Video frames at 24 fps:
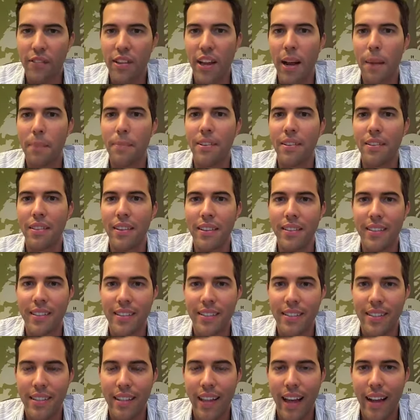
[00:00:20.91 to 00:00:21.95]
time to
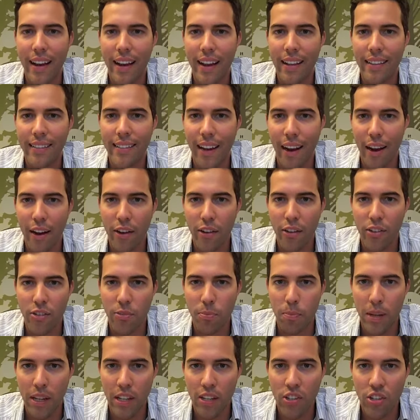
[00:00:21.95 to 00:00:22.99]
listen to that entire
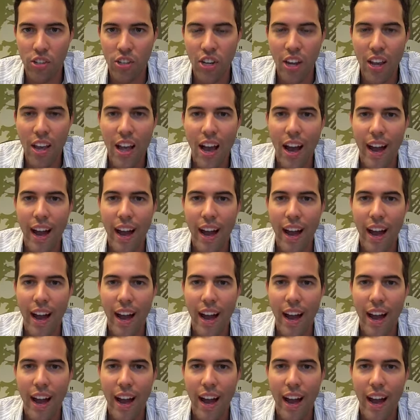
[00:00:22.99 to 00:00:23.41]
speech,